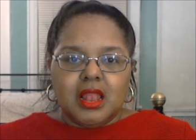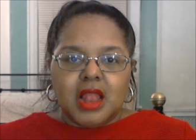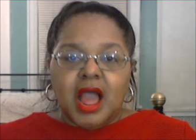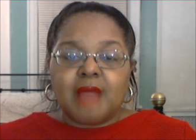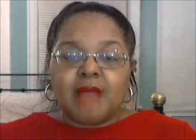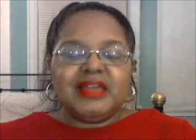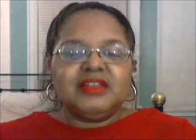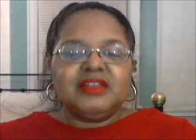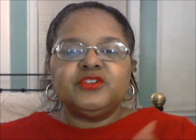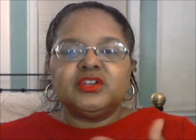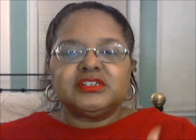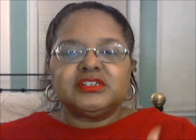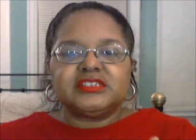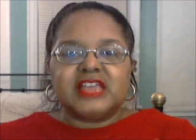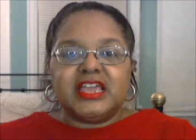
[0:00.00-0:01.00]
I'm not even going
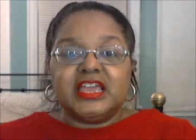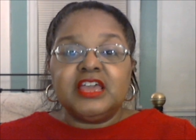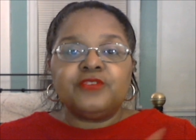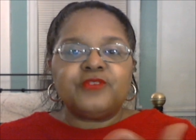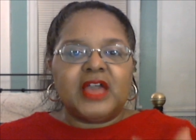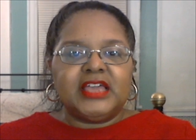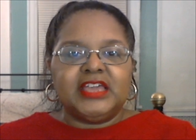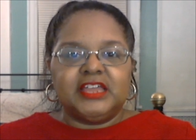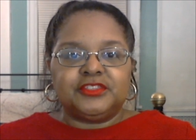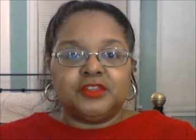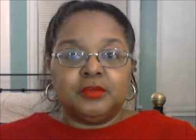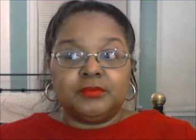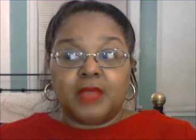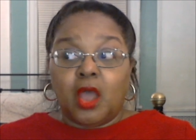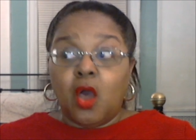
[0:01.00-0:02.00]
to say if I get
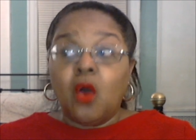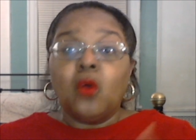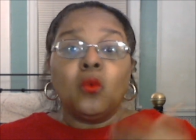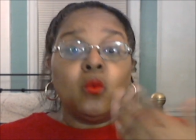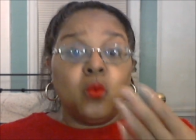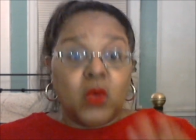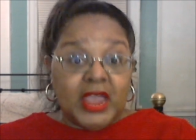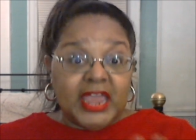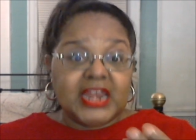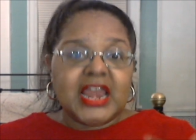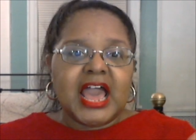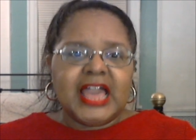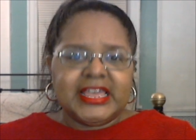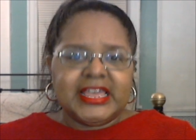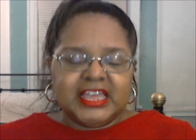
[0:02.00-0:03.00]
them. When
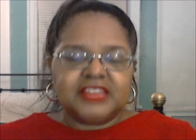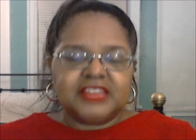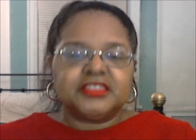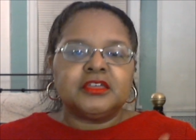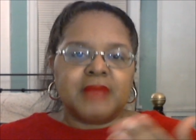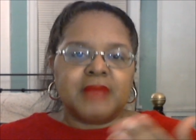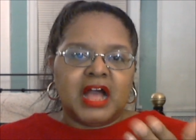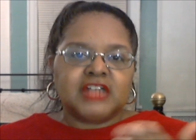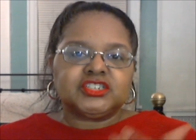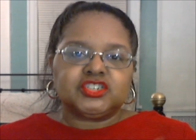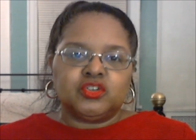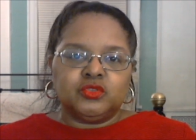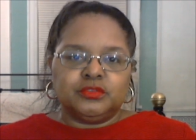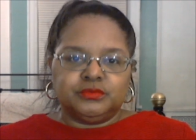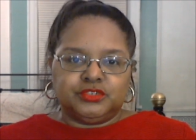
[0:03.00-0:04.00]
I get them, I'll
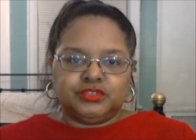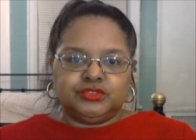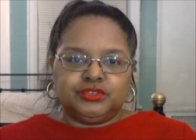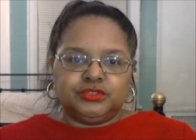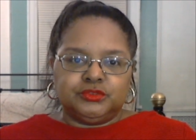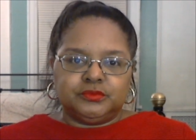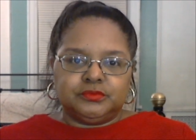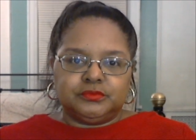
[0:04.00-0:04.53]
show them to you.